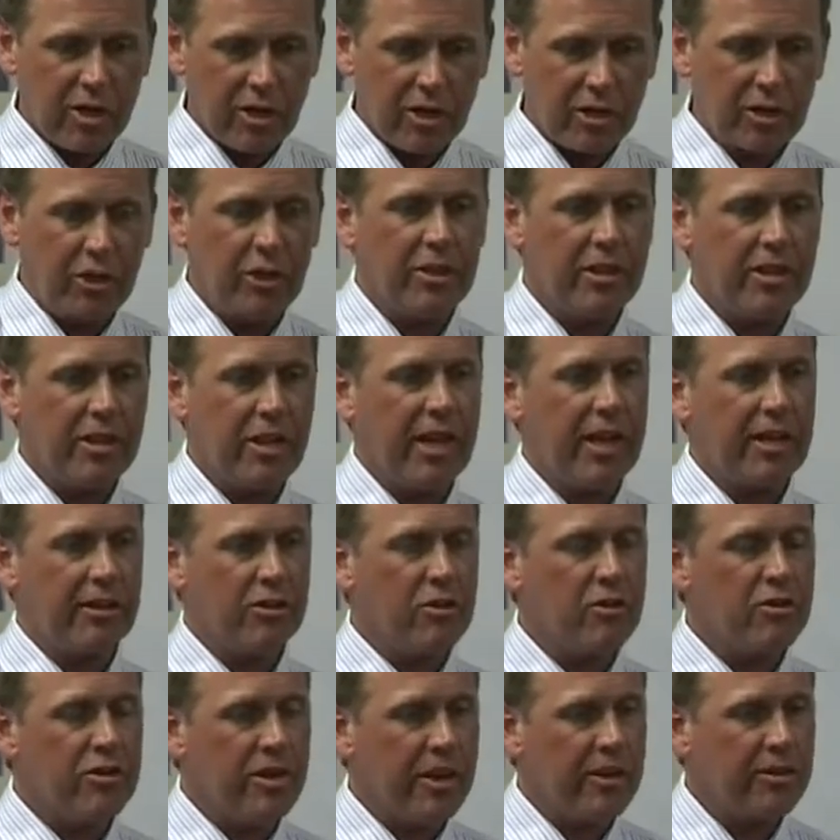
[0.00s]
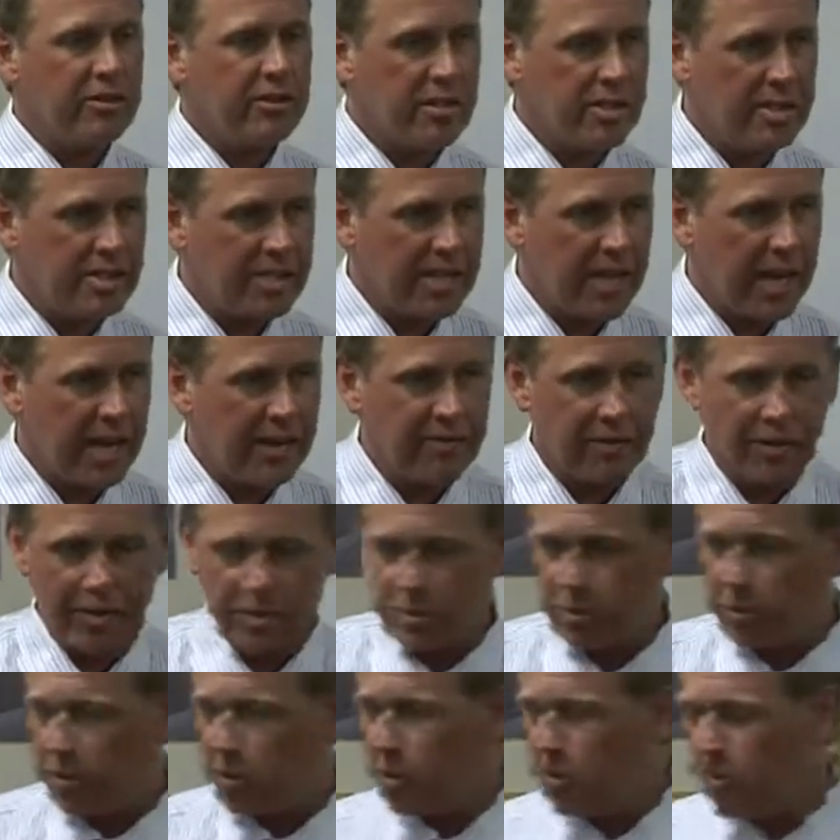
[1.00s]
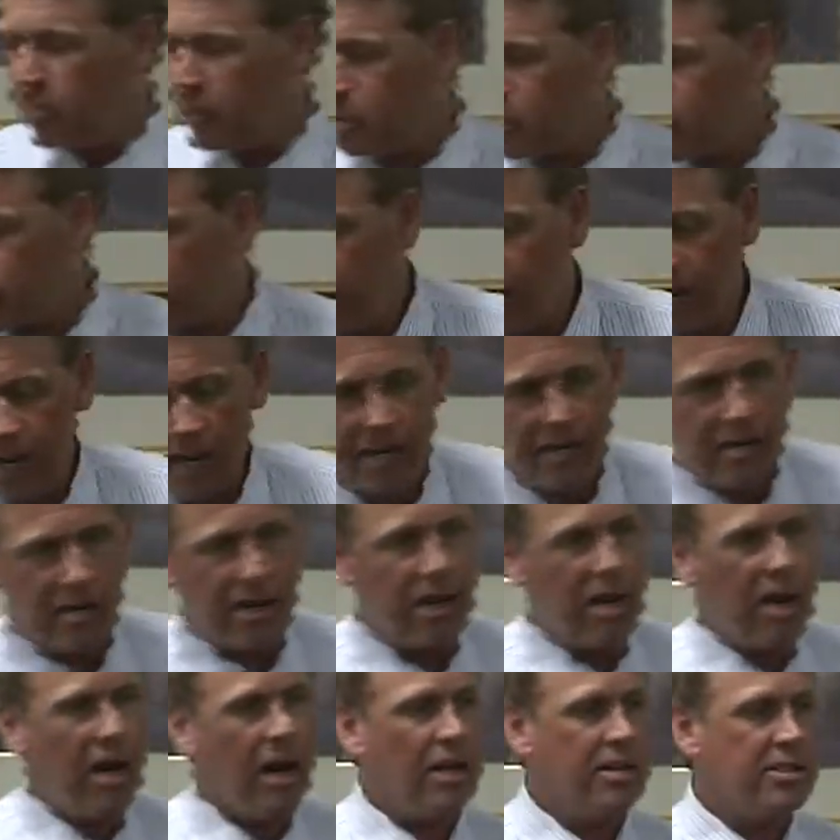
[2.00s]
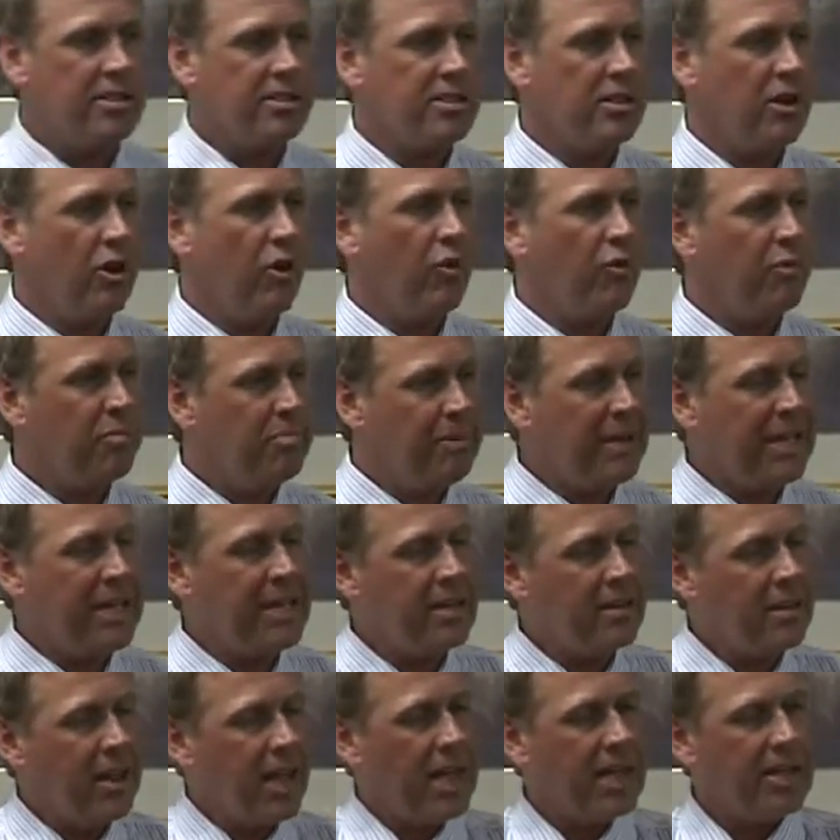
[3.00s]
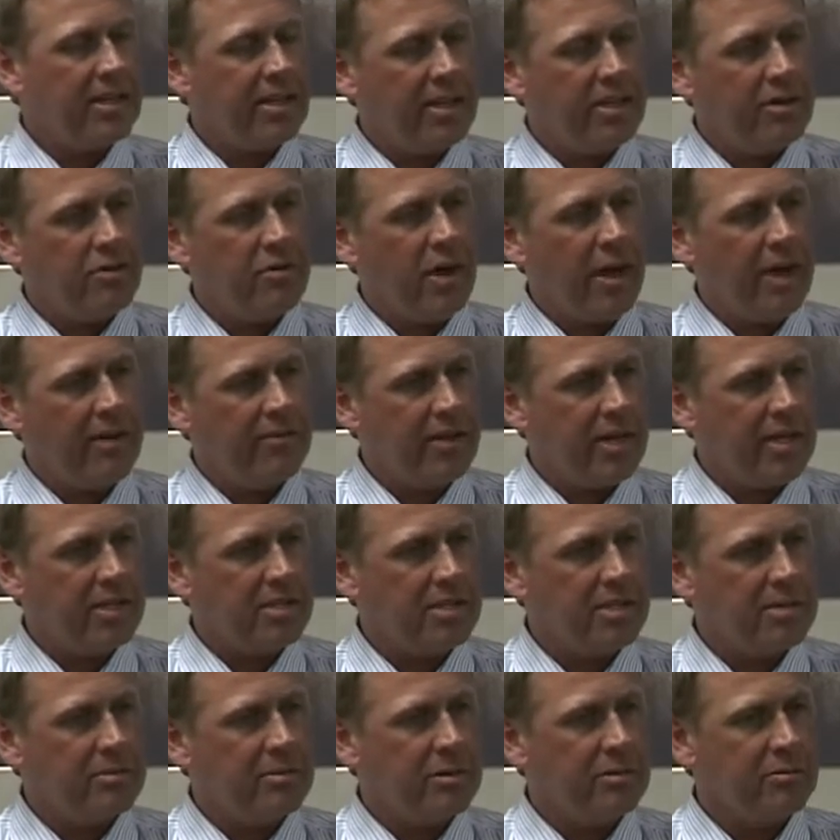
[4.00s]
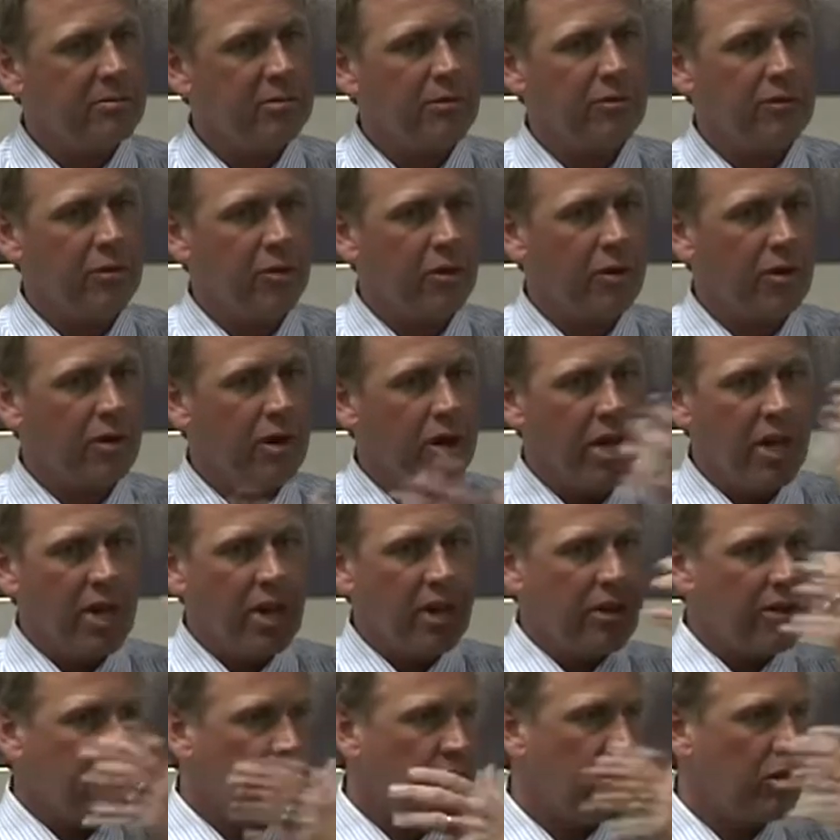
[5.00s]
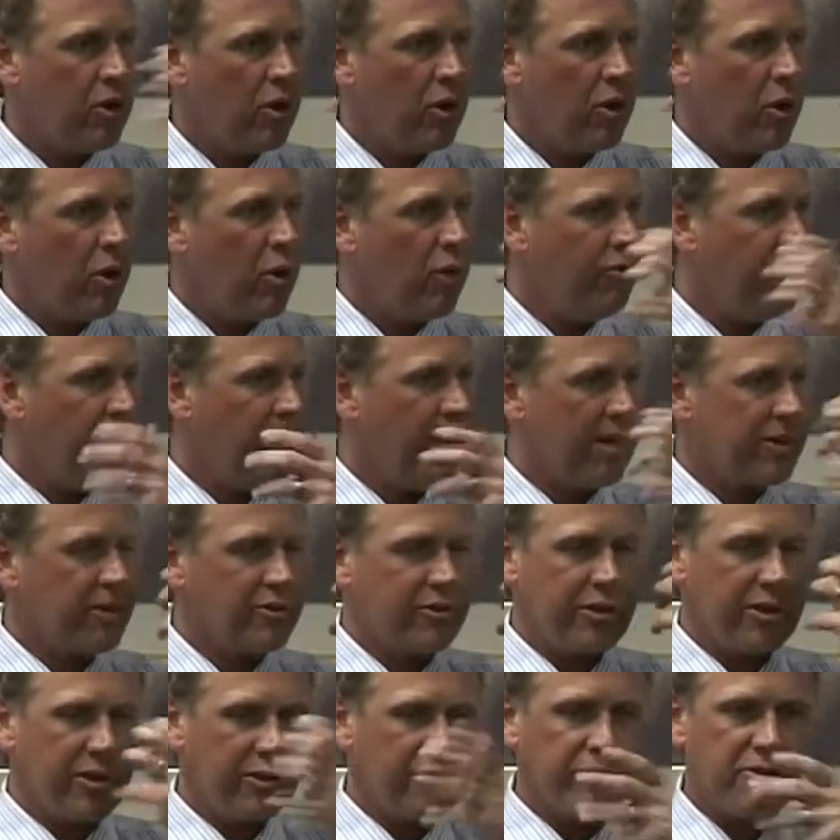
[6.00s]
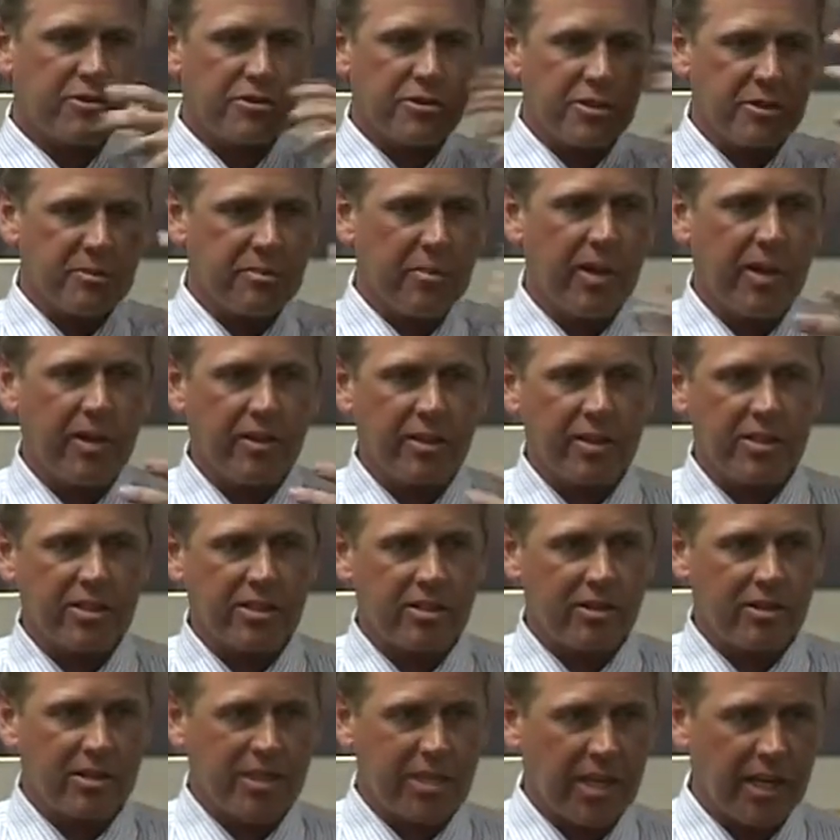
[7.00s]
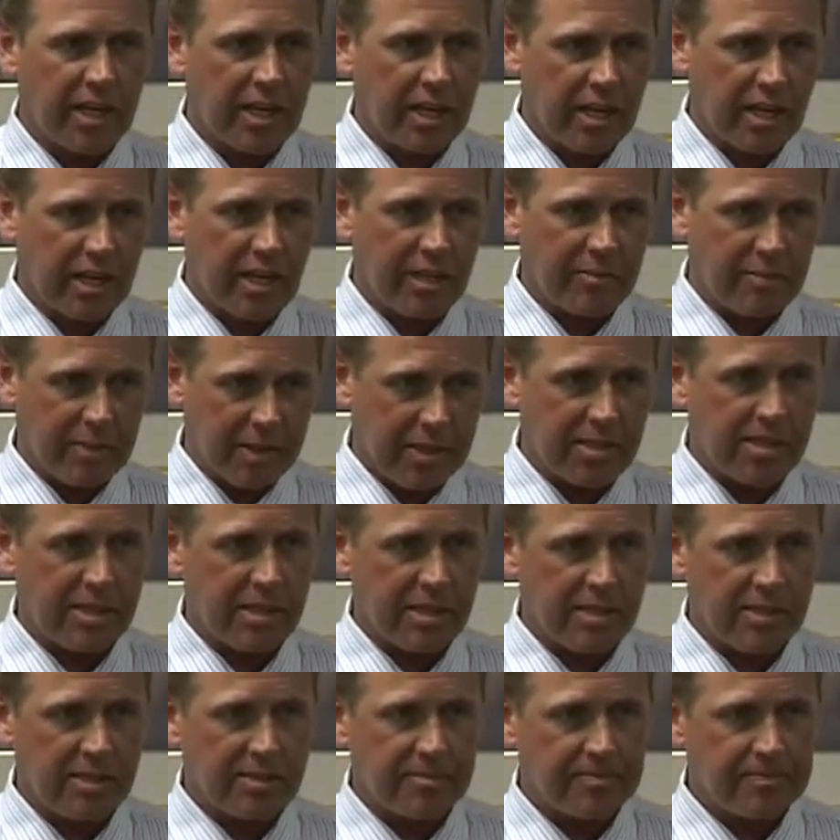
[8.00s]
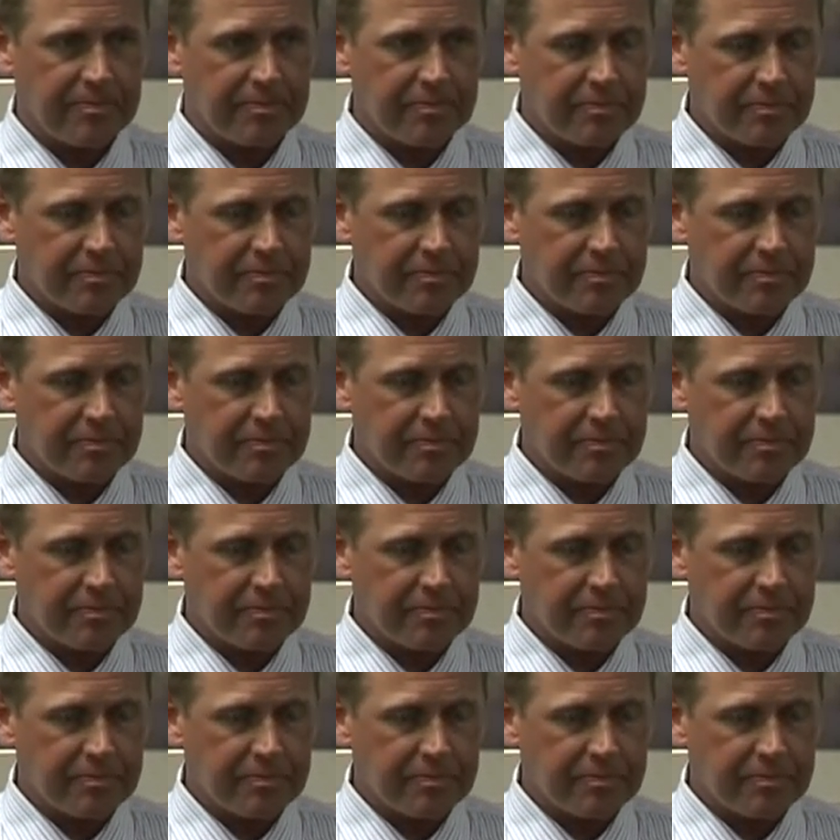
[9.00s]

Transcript: are a good thing. They're there to save us. When you put your hand on a hot stove, be glad that you have that symptom before your olfactory or your smelling starts kicking in. Make sense?